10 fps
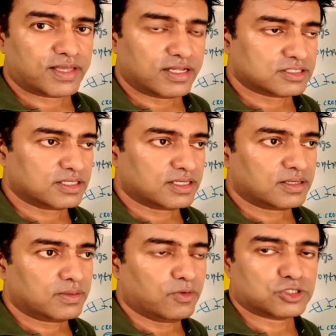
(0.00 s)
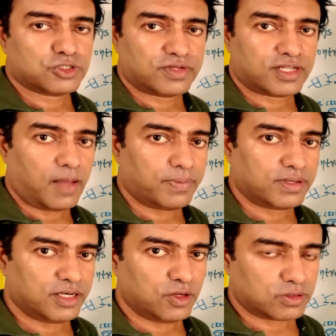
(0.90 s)
can say most of it happened
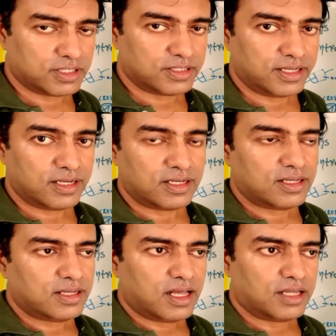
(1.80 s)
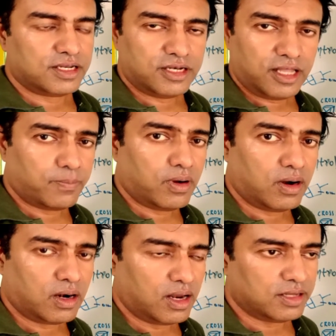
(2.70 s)
in North India and in
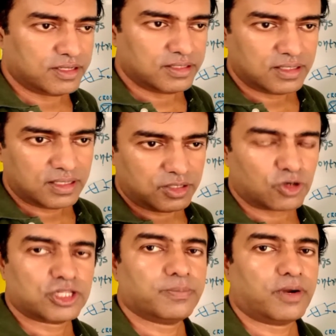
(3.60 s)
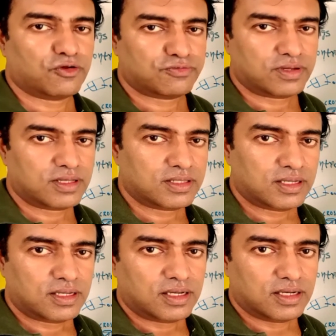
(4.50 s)
Nepal and in northern part
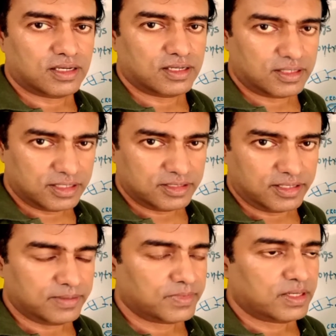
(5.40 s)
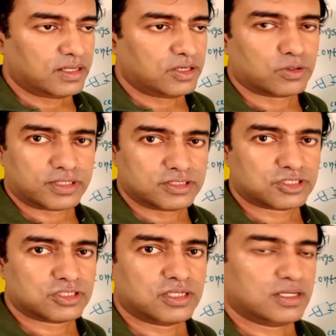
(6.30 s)
of India,
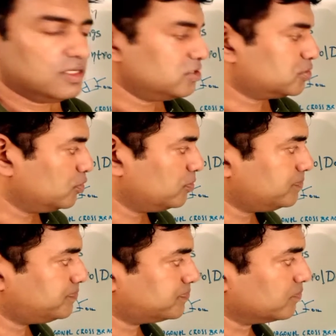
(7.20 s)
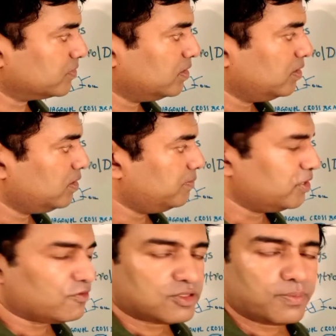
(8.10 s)
northeast. So
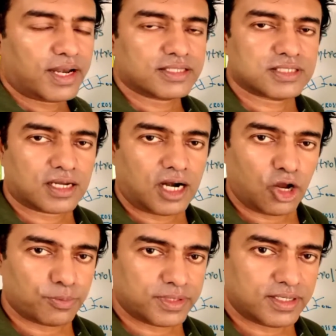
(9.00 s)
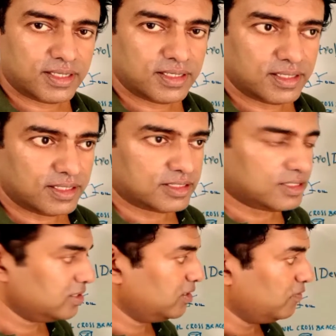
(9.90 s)
many of the buildings are adopted it
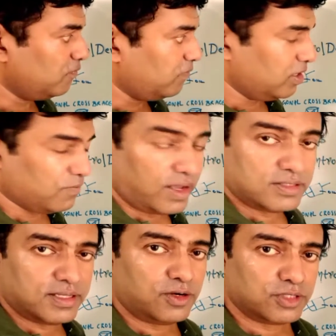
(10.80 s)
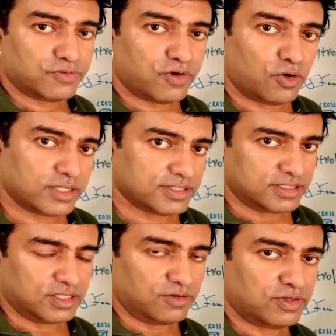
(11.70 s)
while they are doing the foundation
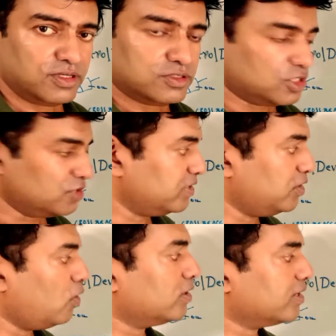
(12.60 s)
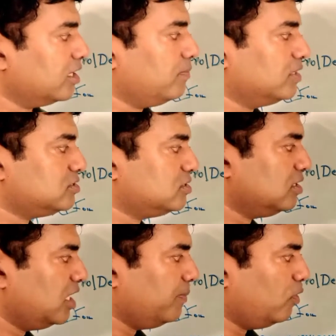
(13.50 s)
itself. So if they don't care much
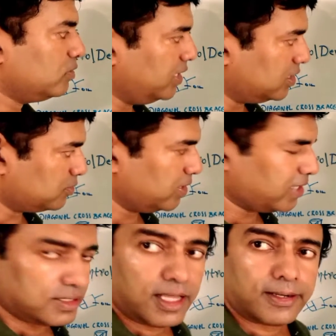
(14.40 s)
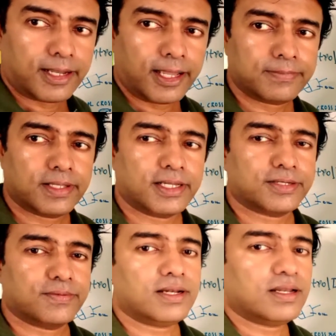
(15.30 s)
about the earthquake at that time, then
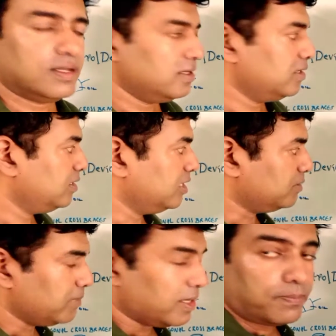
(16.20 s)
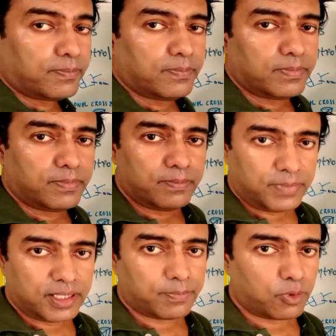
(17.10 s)
it may
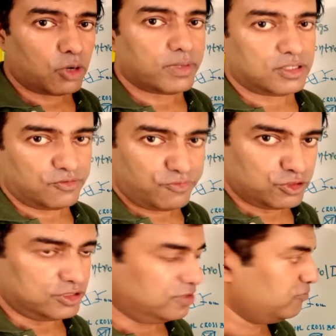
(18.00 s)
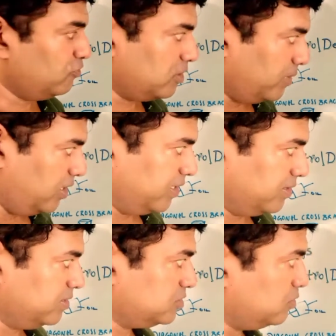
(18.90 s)
be a problem in the future for the building.
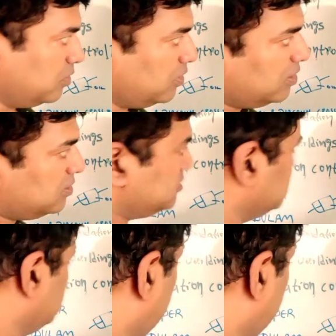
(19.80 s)
So this is the